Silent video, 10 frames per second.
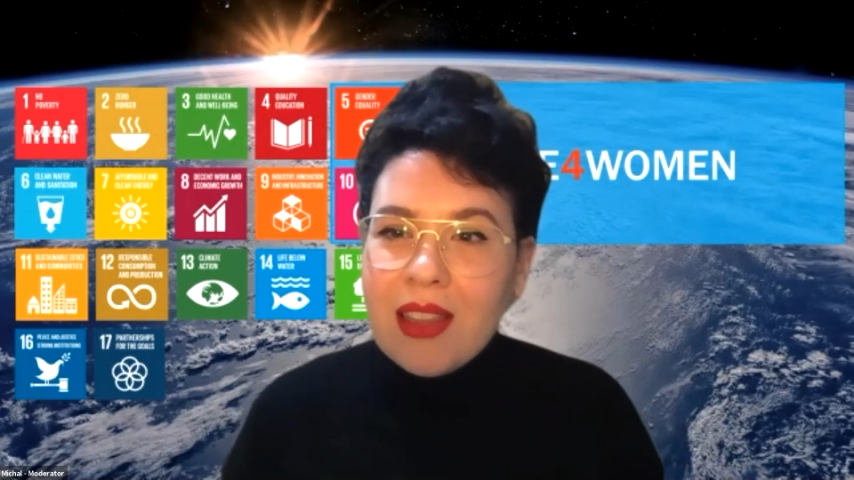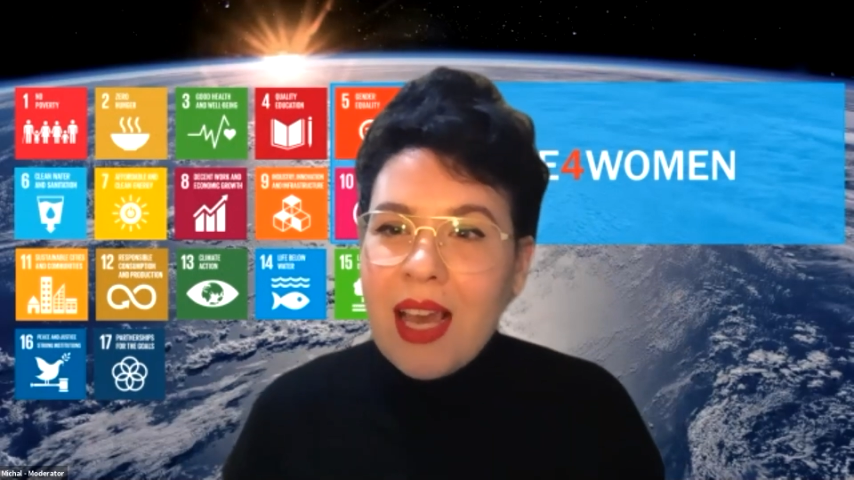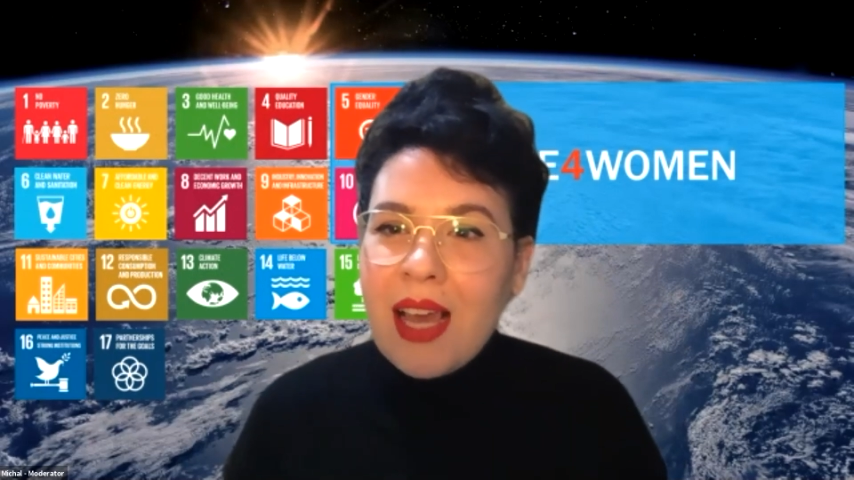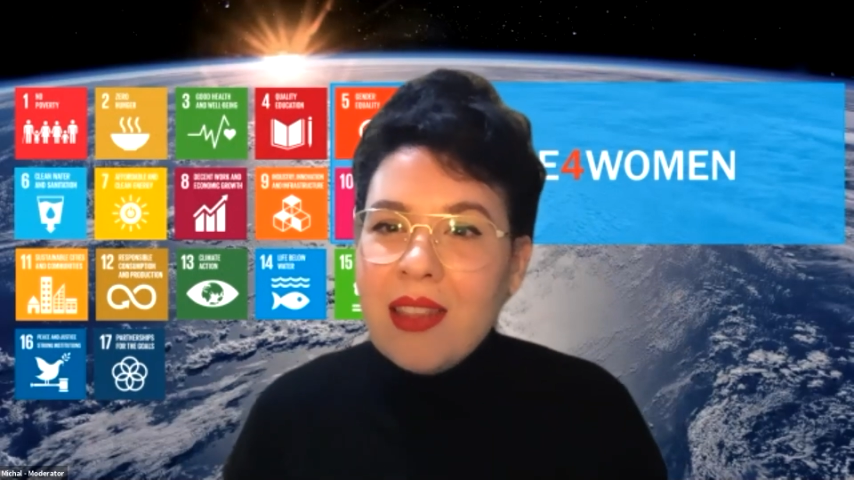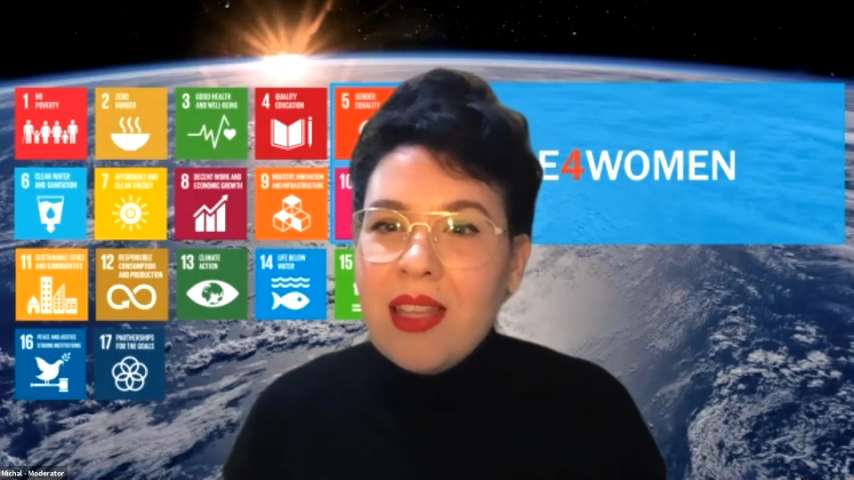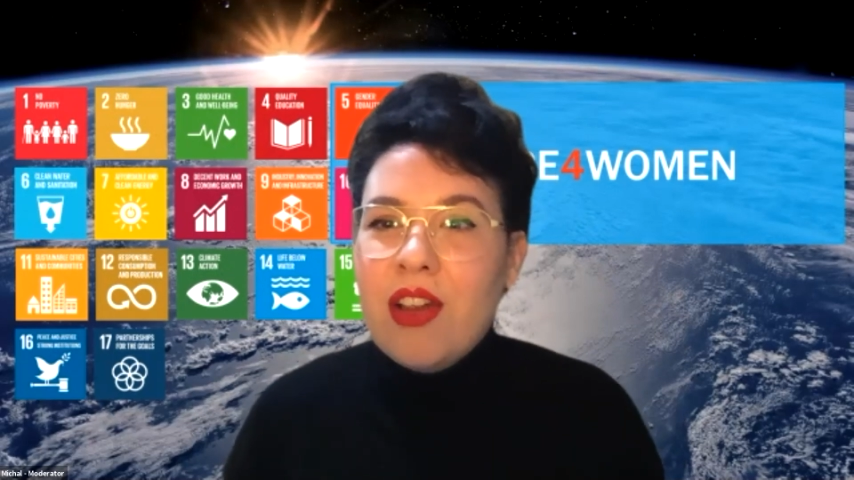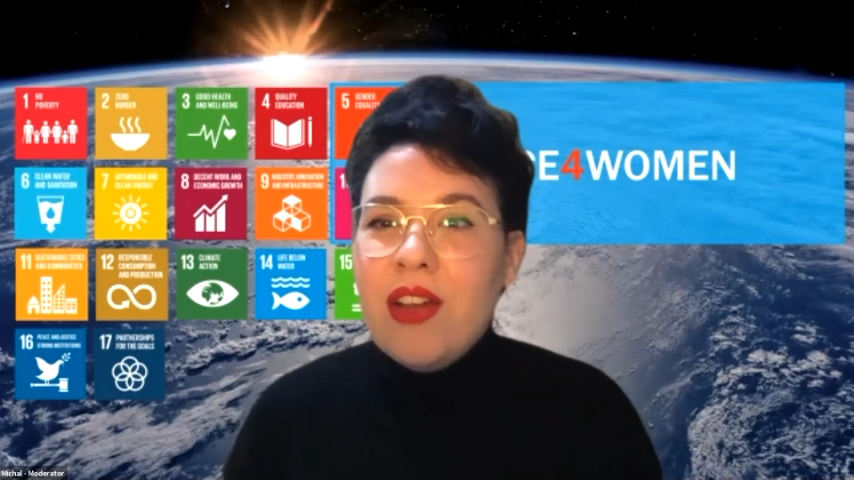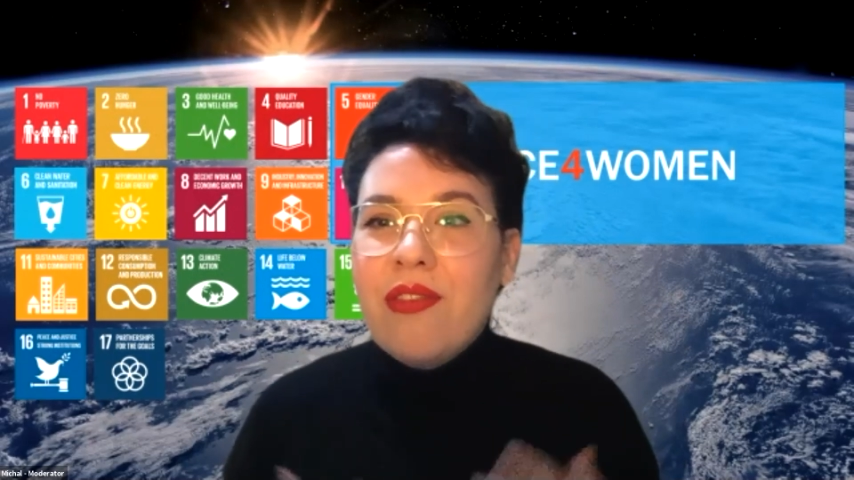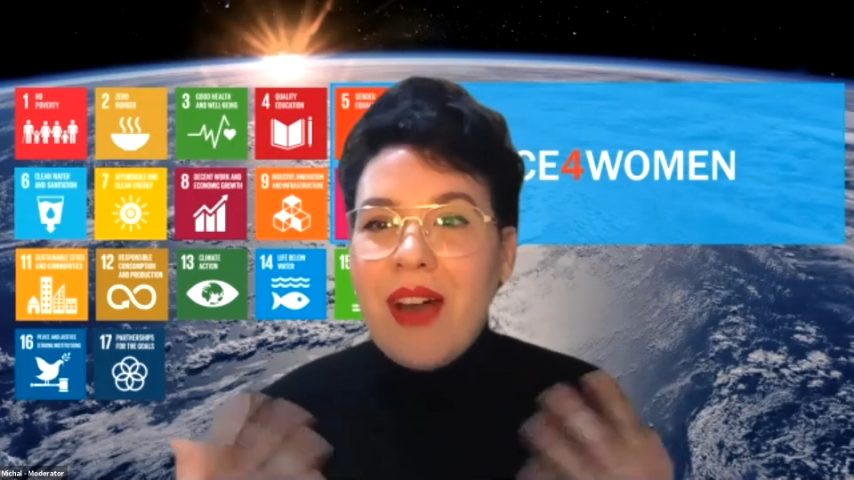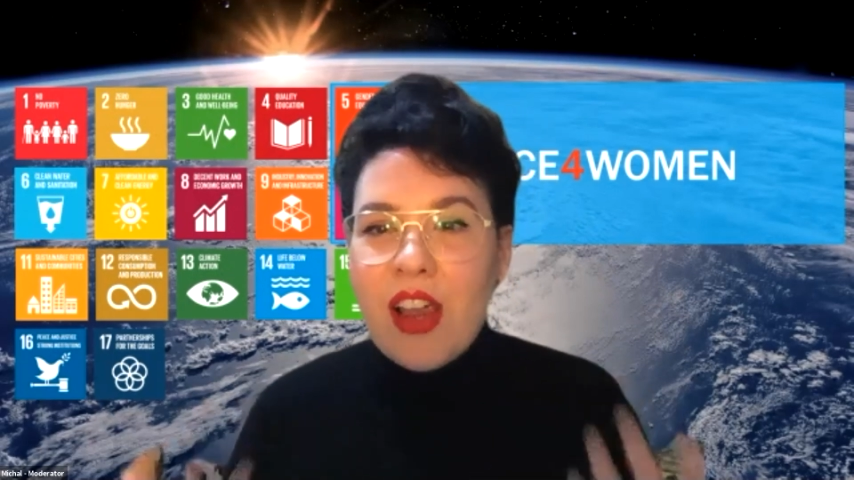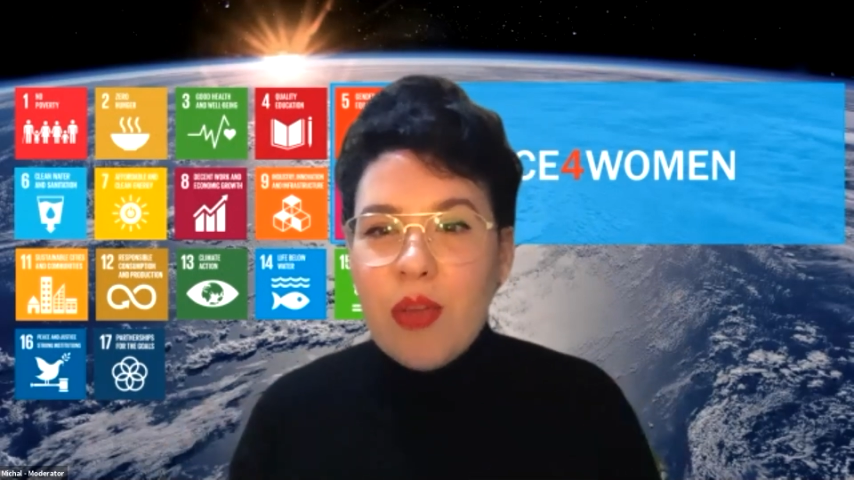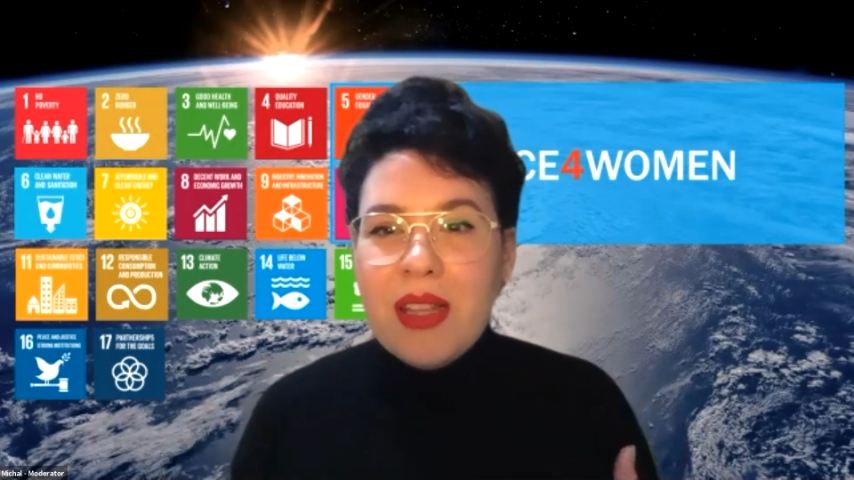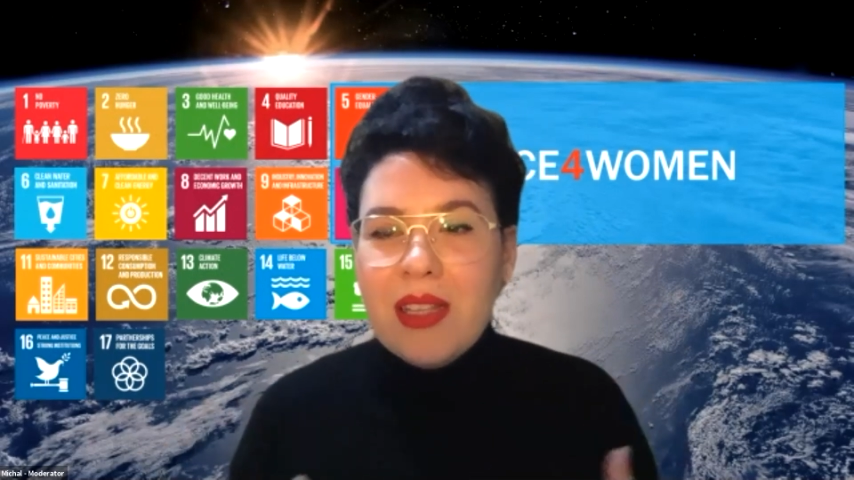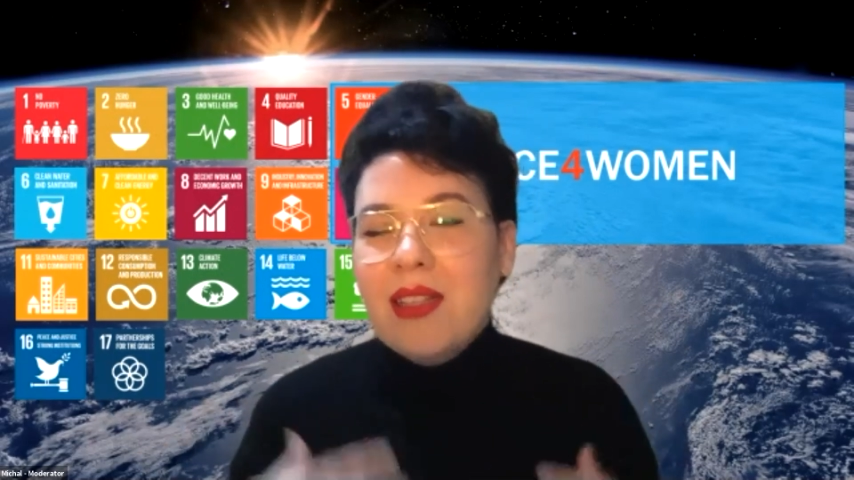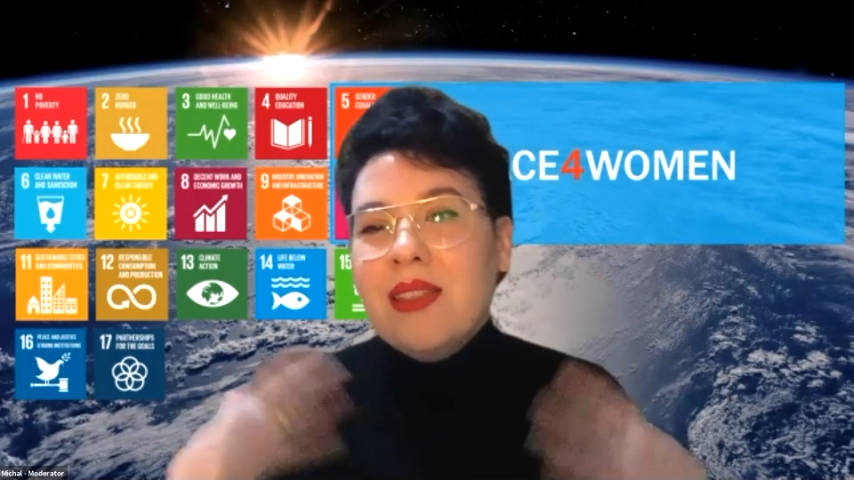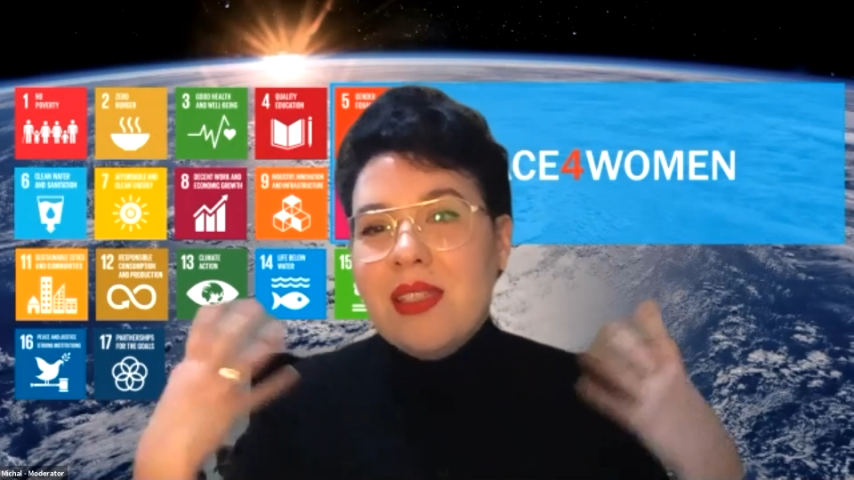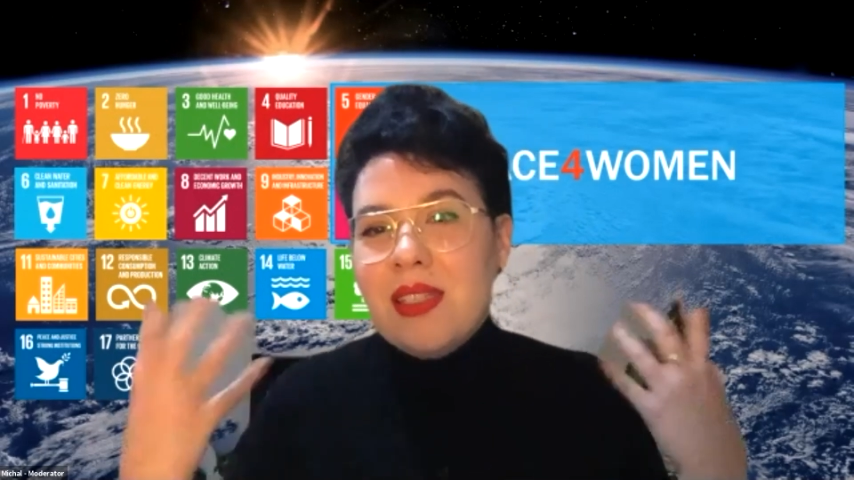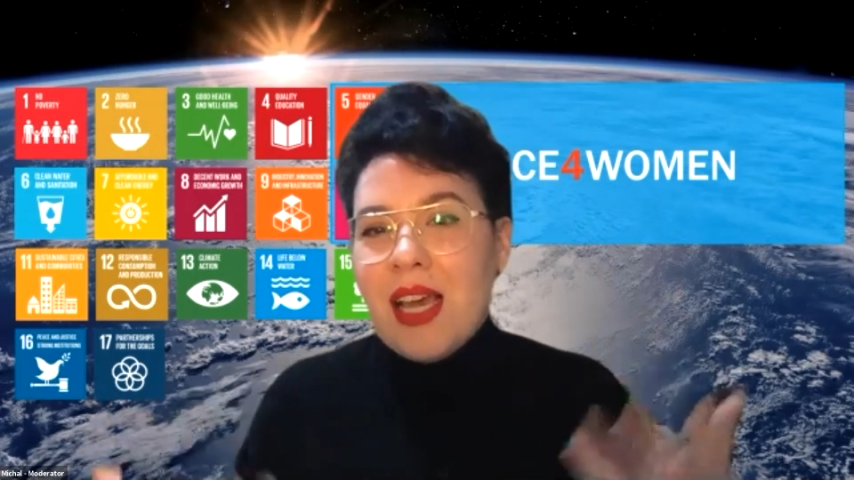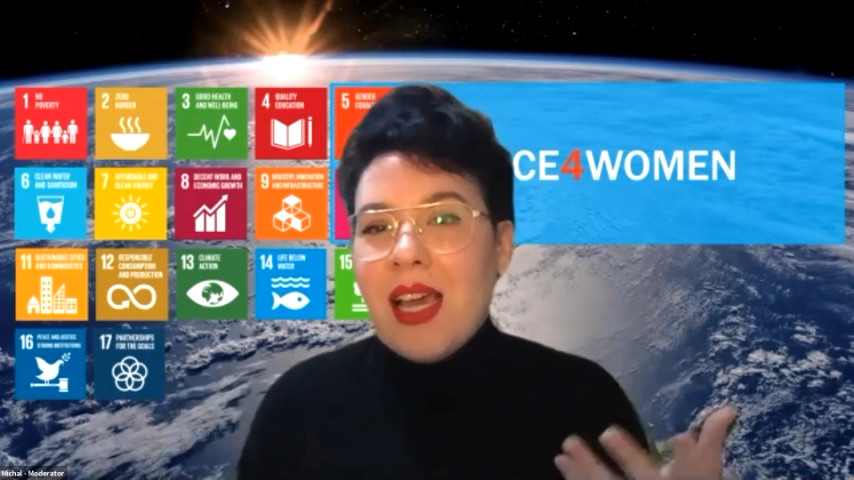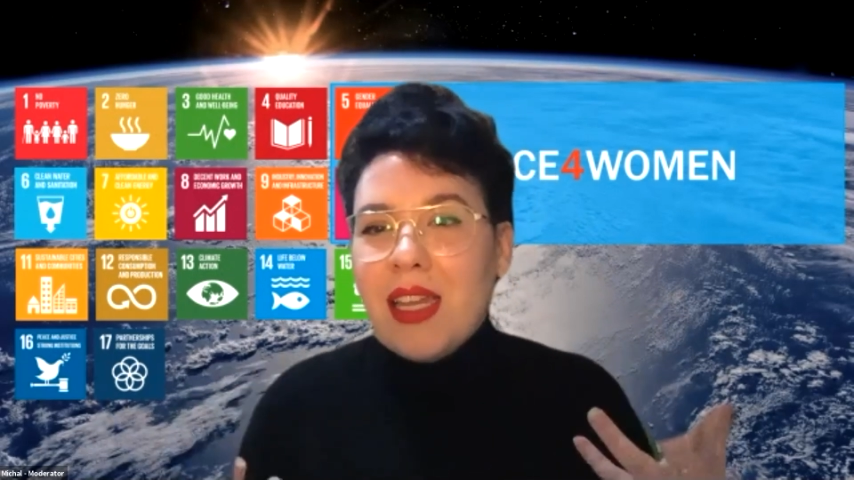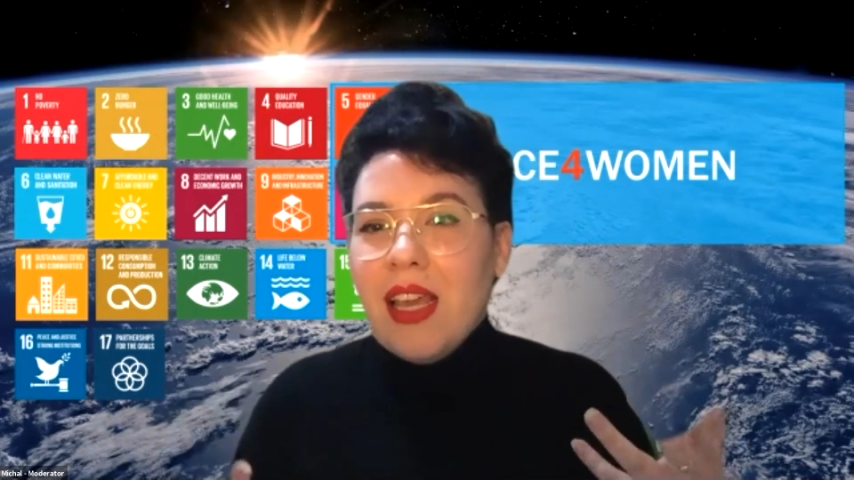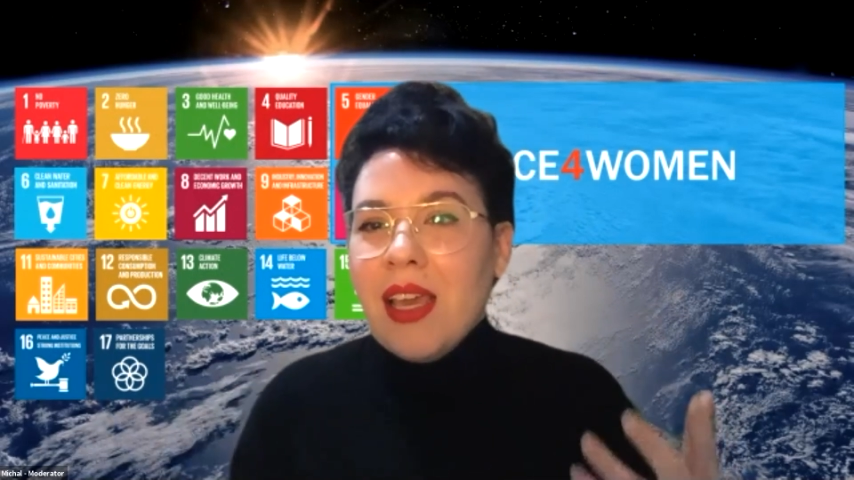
that their environment and the design